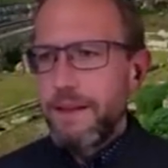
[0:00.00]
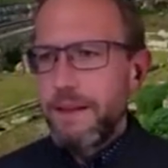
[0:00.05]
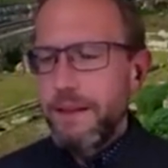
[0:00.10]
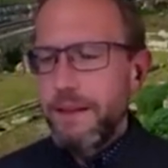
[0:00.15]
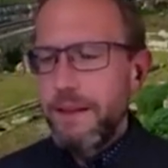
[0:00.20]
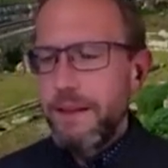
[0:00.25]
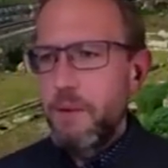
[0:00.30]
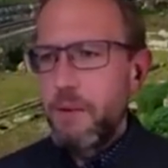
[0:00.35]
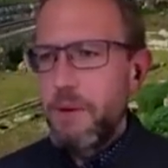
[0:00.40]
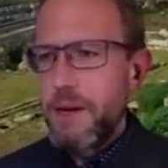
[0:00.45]

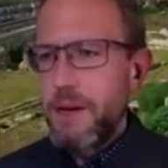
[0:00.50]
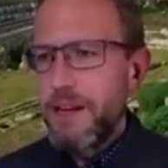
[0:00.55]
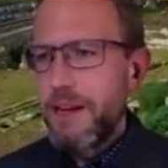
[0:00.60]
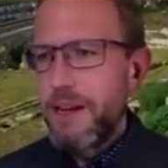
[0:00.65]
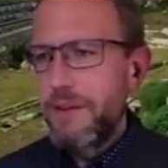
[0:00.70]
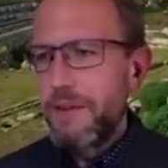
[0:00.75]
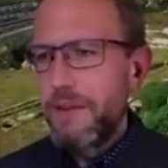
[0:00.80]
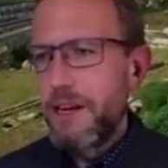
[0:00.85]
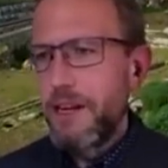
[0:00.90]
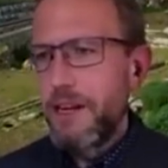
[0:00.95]
Now I want to
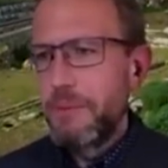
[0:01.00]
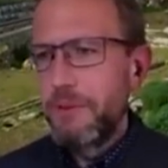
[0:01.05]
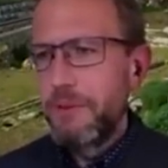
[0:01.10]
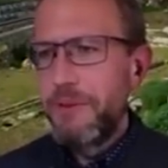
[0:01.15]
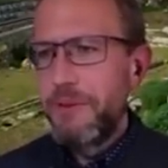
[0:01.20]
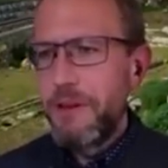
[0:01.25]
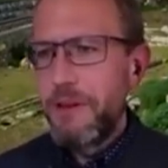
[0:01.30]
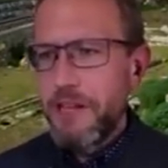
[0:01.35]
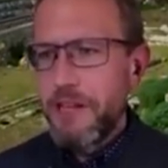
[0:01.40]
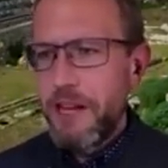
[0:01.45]
cover a couple
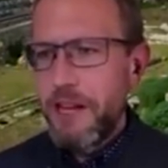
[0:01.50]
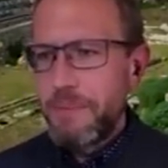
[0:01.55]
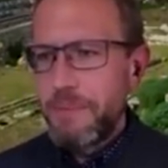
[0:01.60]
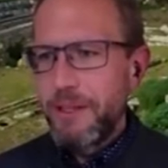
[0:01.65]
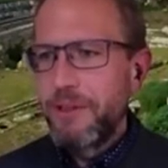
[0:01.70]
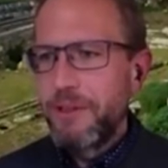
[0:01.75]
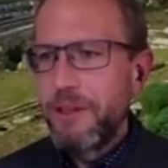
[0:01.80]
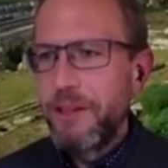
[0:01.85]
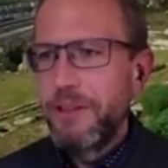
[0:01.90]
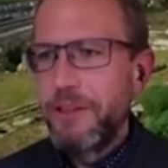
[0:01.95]
fun
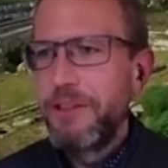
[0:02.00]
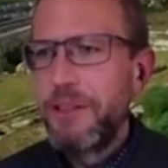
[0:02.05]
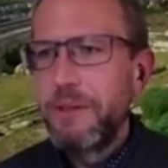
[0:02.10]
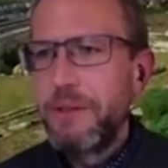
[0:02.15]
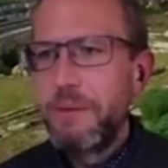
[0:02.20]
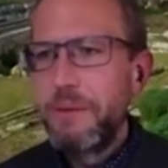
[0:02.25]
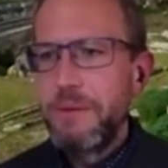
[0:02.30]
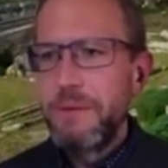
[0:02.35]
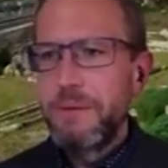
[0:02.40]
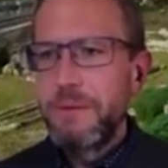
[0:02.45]
topics
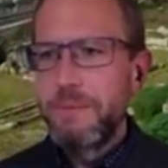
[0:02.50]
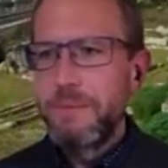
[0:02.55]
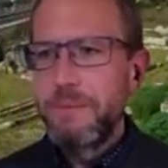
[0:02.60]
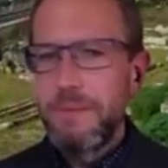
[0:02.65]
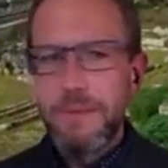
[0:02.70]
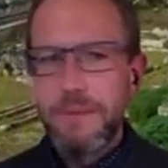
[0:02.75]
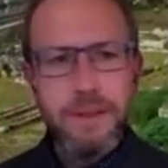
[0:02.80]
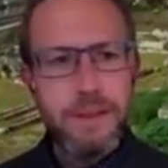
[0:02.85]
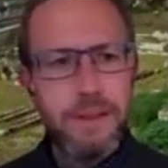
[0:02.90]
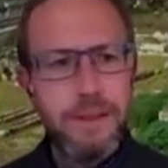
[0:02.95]
also.
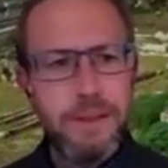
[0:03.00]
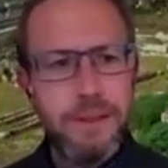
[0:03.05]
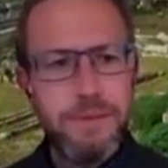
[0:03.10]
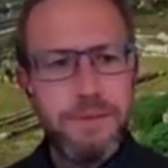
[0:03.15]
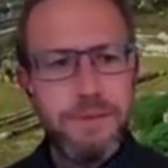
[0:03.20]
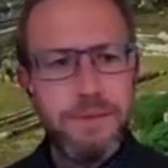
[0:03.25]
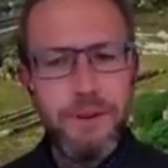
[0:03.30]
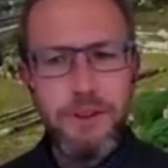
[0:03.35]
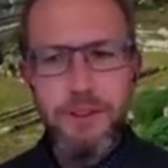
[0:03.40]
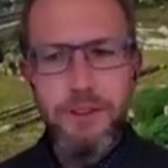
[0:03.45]

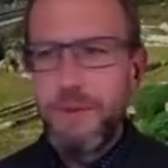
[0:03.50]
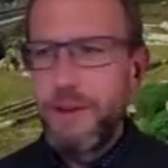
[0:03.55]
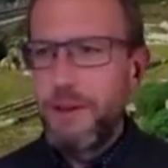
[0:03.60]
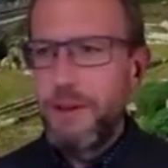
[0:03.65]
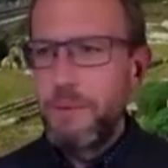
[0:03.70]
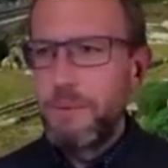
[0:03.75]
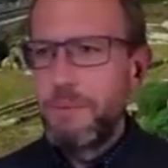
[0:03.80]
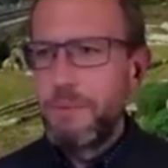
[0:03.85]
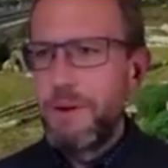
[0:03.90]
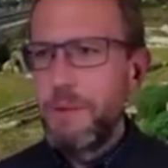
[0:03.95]
First of
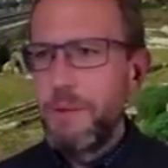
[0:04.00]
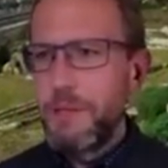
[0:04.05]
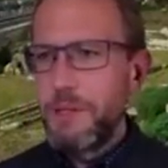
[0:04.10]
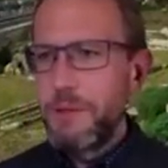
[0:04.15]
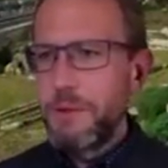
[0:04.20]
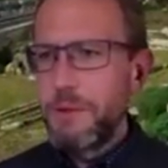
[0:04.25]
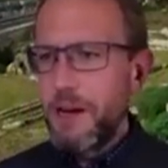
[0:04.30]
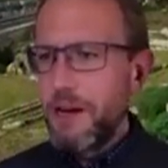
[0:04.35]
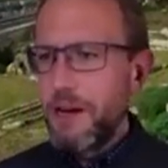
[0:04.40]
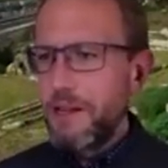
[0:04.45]
all, what would
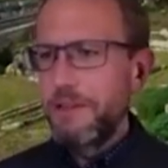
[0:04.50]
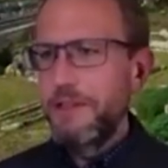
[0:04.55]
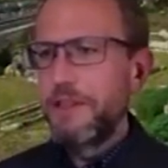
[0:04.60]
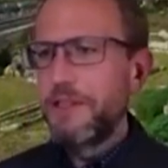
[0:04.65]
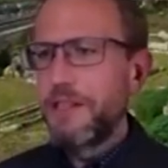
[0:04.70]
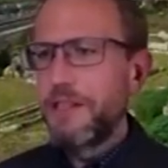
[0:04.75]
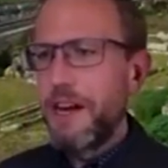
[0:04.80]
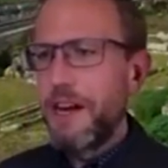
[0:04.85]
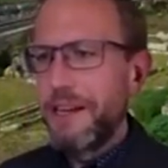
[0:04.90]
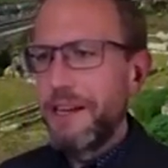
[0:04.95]
you call
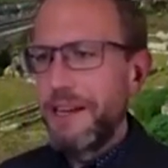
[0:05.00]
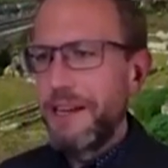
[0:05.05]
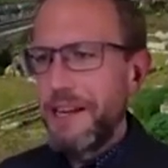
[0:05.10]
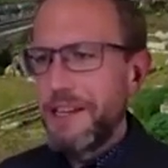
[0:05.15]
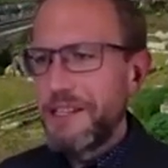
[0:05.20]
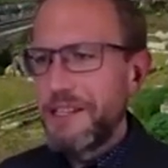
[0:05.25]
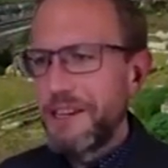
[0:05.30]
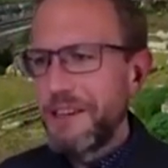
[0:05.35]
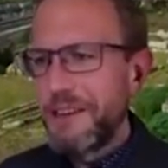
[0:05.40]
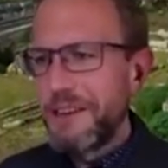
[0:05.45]
your dog in
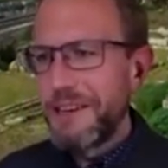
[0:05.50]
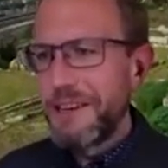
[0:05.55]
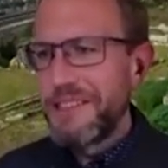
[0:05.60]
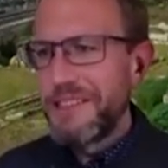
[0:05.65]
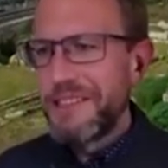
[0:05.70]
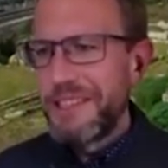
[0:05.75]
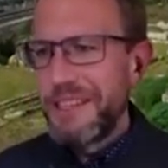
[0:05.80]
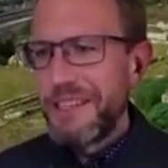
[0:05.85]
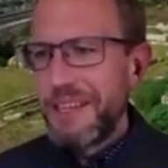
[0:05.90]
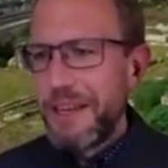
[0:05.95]
ancient
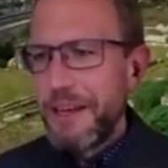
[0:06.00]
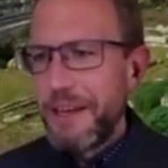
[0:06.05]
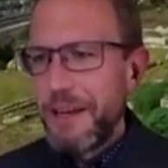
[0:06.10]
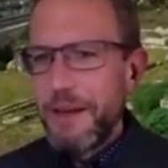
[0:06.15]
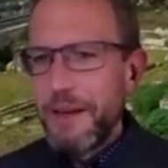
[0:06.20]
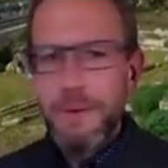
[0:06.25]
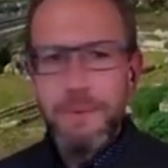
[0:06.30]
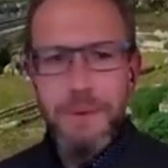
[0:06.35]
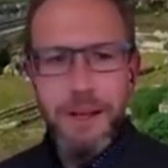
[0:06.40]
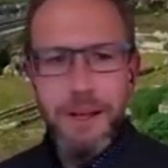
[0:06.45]
Greece?
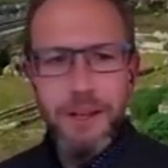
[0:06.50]
Well,